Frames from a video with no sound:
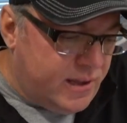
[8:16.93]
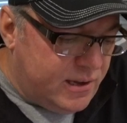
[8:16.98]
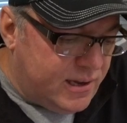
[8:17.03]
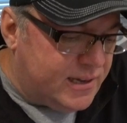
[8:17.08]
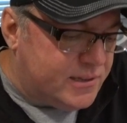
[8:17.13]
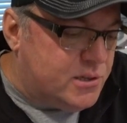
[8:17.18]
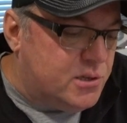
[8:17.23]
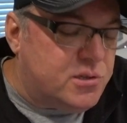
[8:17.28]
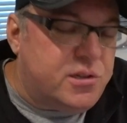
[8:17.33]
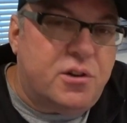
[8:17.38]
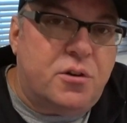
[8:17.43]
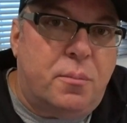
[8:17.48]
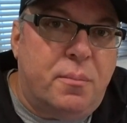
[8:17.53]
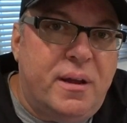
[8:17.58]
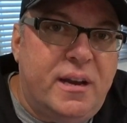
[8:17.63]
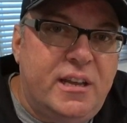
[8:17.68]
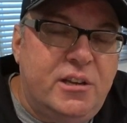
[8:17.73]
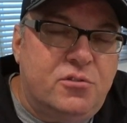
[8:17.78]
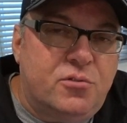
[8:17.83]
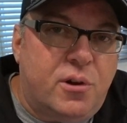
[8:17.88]
You got those little
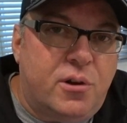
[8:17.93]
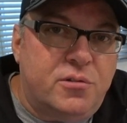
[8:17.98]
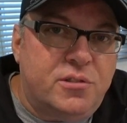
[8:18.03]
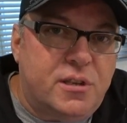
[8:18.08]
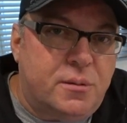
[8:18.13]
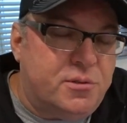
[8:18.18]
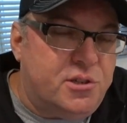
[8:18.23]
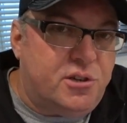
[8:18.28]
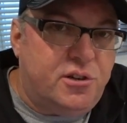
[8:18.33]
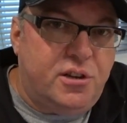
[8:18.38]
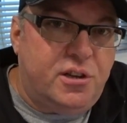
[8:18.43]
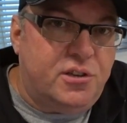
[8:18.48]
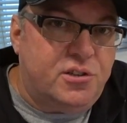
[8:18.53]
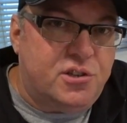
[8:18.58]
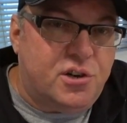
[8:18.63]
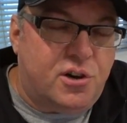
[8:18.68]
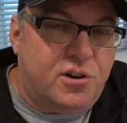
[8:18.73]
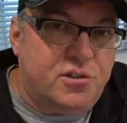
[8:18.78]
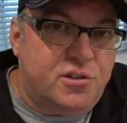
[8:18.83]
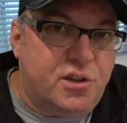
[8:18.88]
mini drones. I'm sure you could
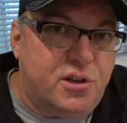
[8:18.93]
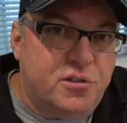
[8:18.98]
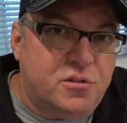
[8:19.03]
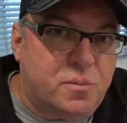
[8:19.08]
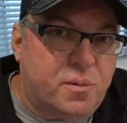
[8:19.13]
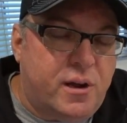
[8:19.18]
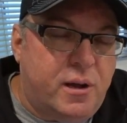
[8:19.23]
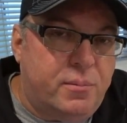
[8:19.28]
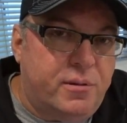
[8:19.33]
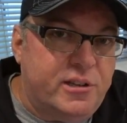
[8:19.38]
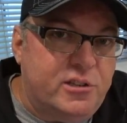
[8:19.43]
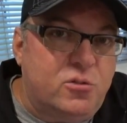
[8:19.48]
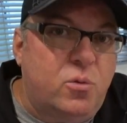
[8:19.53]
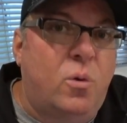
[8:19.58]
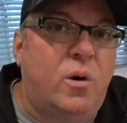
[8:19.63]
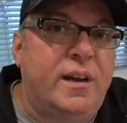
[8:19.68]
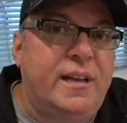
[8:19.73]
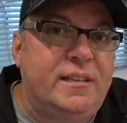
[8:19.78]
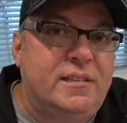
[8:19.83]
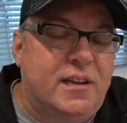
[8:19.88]
charge those probably
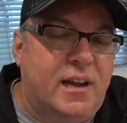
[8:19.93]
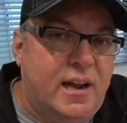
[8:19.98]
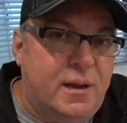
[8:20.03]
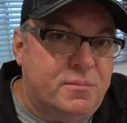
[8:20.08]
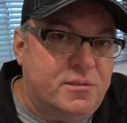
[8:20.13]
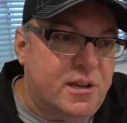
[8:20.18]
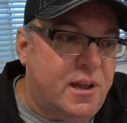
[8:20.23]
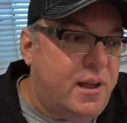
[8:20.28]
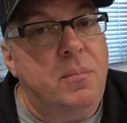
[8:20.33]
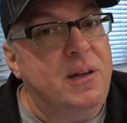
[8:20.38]
20 times.